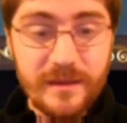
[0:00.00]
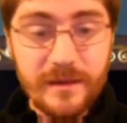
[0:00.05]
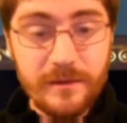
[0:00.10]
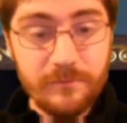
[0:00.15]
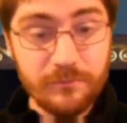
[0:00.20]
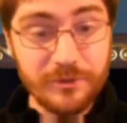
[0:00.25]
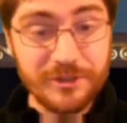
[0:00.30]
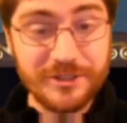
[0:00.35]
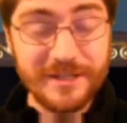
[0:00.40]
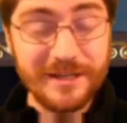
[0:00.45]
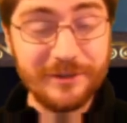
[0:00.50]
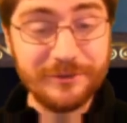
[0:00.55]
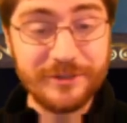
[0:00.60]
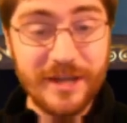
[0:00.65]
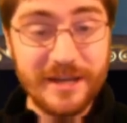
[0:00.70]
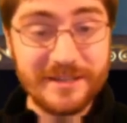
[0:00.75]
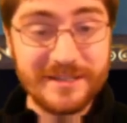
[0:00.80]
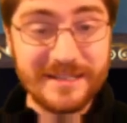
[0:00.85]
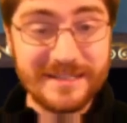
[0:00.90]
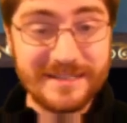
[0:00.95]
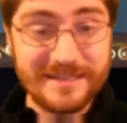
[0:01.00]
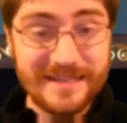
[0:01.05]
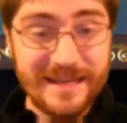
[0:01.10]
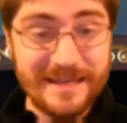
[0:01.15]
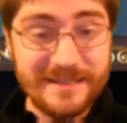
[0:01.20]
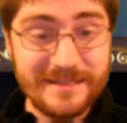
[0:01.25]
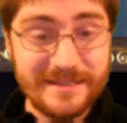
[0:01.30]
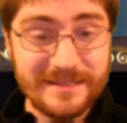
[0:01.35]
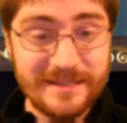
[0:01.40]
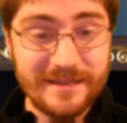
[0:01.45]
Brazil does
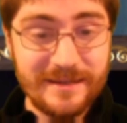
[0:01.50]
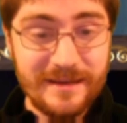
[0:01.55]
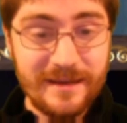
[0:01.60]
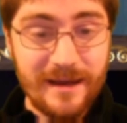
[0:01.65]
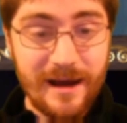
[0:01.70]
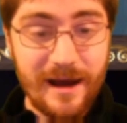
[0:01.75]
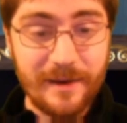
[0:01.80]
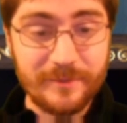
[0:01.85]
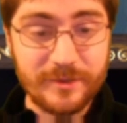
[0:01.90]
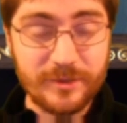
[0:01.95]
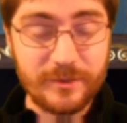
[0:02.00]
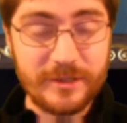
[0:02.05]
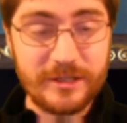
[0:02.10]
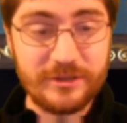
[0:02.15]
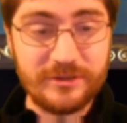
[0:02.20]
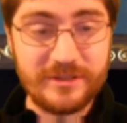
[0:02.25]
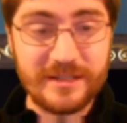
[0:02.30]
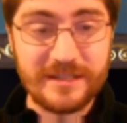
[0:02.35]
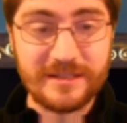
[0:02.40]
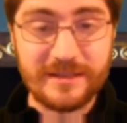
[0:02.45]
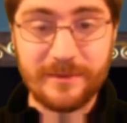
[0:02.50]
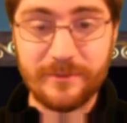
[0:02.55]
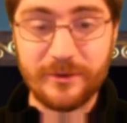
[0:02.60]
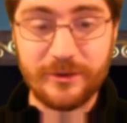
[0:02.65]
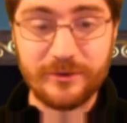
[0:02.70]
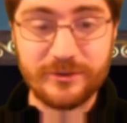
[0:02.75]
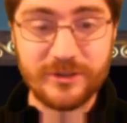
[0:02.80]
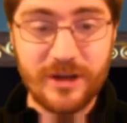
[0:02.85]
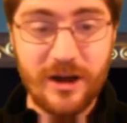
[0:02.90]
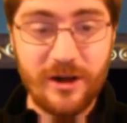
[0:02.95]
exist, so we do see some of
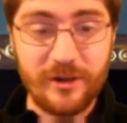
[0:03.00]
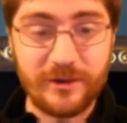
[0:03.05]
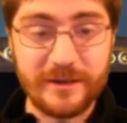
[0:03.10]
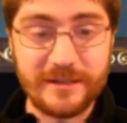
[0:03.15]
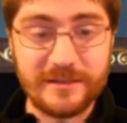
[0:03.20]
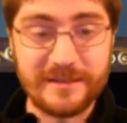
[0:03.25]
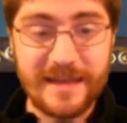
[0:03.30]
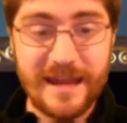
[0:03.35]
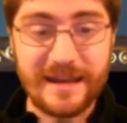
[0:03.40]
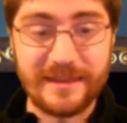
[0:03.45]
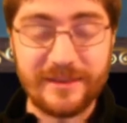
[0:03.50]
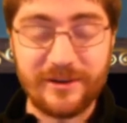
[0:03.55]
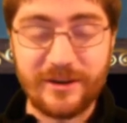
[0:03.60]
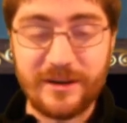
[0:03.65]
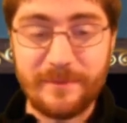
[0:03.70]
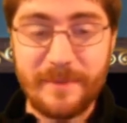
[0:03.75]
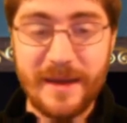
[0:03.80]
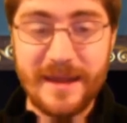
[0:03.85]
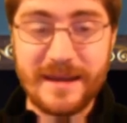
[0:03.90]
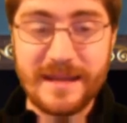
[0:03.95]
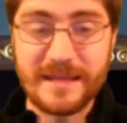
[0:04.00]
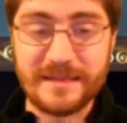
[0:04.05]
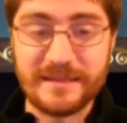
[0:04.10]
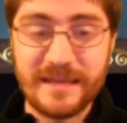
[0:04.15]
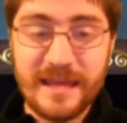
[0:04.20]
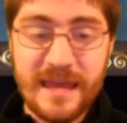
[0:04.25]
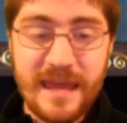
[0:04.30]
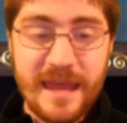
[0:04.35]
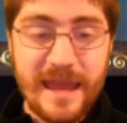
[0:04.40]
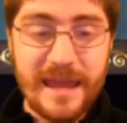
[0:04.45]
those colonies getting their independence,
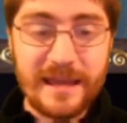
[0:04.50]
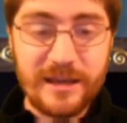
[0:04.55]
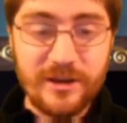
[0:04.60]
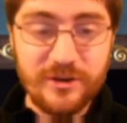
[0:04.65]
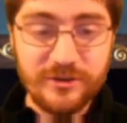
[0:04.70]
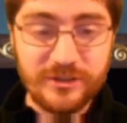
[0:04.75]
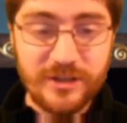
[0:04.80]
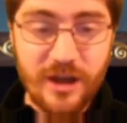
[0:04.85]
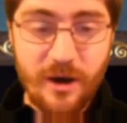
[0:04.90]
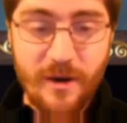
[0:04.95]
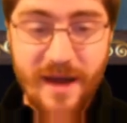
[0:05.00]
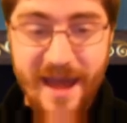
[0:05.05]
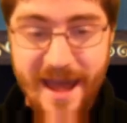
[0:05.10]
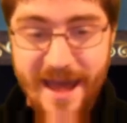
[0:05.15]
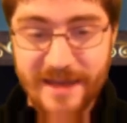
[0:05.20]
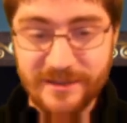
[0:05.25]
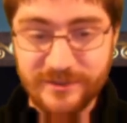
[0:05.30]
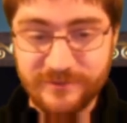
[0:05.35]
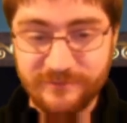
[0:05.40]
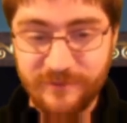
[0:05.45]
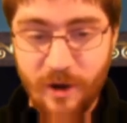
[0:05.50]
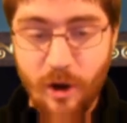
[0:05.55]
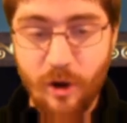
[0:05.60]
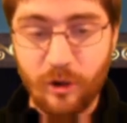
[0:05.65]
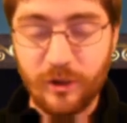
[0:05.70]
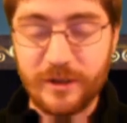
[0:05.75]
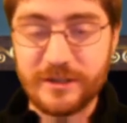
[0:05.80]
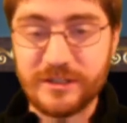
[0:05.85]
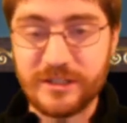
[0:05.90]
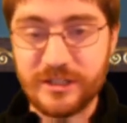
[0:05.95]
and Cusco has
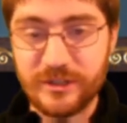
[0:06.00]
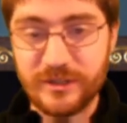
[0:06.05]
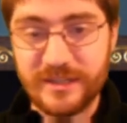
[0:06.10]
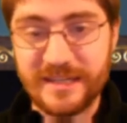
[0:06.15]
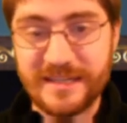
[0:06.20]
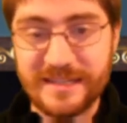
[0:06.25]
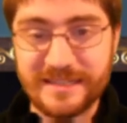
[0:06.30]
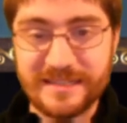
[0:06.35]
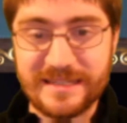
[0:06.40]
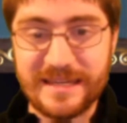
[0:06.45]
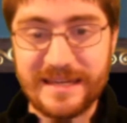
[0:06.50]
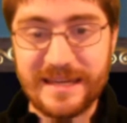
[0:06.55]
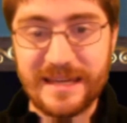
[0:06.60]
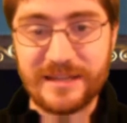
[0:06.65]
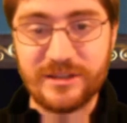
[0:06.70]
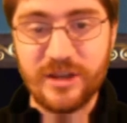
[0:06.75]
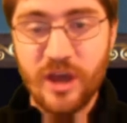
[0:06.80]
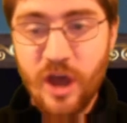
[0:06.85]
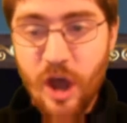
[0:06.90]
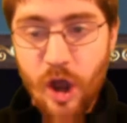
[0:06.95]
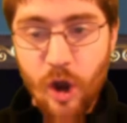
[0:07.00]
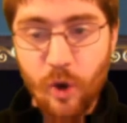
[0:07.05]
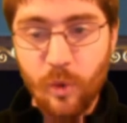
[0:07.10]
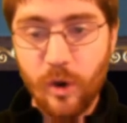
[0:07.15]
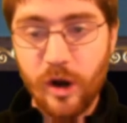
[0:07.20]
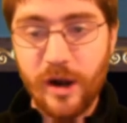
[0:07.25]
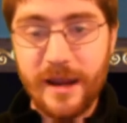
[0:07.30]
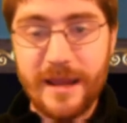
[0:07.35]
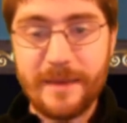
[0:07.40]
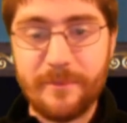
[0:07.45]
fallen to the Castilians, who
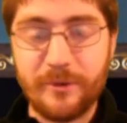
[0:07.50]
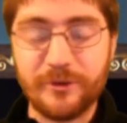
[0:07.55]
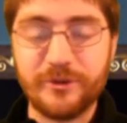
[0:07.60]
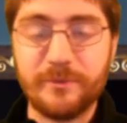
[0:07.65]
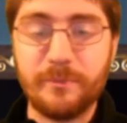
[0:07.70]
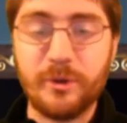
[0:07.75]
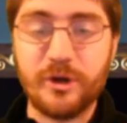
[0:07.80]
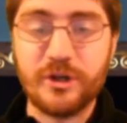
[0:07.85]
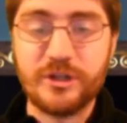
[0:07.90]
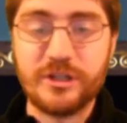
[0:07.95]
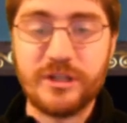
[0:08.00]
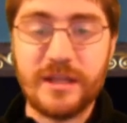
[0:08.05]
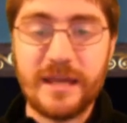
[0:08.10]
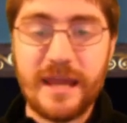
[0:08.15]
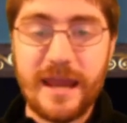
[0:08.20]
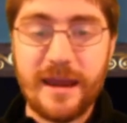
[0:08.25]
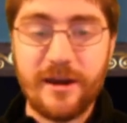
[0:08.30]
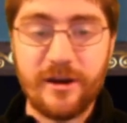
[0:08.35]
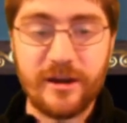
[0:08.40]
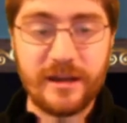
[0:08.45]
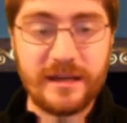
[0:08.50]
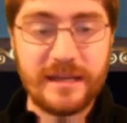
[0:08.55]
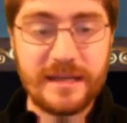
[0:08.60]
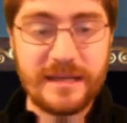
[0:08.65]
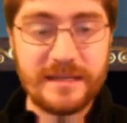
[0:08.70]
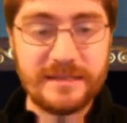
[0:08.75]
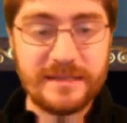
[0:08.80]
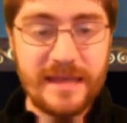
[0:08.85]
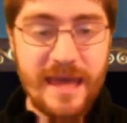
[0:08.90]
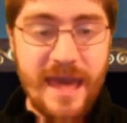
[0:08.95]
were able to push the
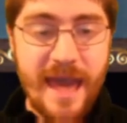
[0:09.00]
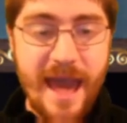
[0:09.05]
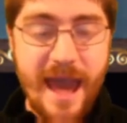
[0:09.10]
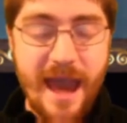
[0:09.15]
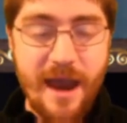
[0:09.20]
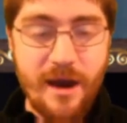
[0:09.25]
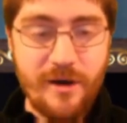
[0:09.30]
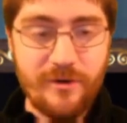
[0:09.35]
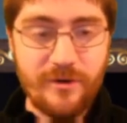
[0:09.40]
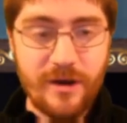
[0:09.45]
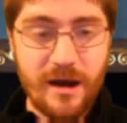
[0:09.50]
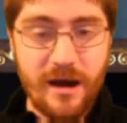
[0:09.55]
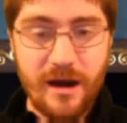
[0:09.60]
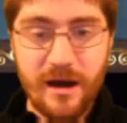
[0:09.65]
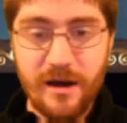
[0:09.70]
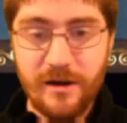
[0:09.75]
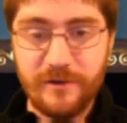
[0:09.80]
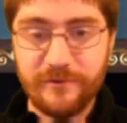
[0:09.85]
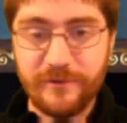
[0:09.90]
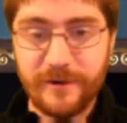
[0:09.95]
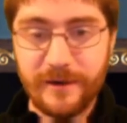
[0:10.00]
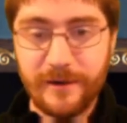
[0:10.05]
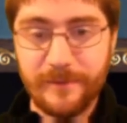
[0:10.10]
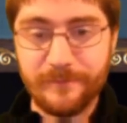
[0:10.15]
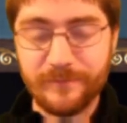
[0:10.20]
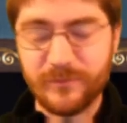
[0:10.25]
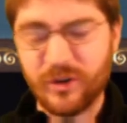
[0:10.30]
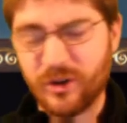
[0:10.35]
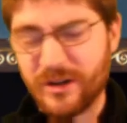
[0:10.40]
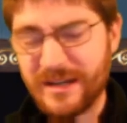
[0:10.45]
Aragonese out of,
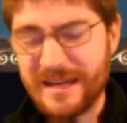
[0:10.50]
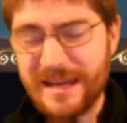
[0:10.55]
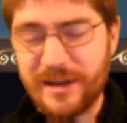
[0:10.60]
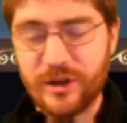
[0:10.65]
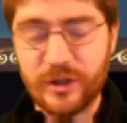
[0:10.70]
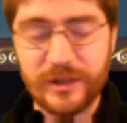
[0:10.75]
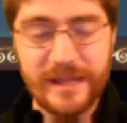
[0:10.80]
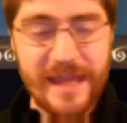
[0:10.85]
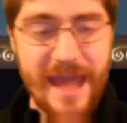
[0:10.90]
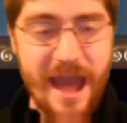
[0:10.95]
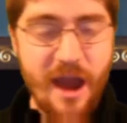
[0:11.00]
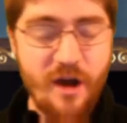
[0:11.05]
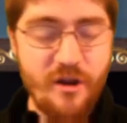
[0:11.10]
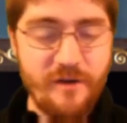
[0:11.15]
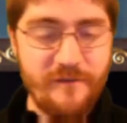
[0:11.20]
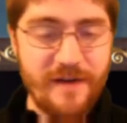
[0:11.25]
or nearly out of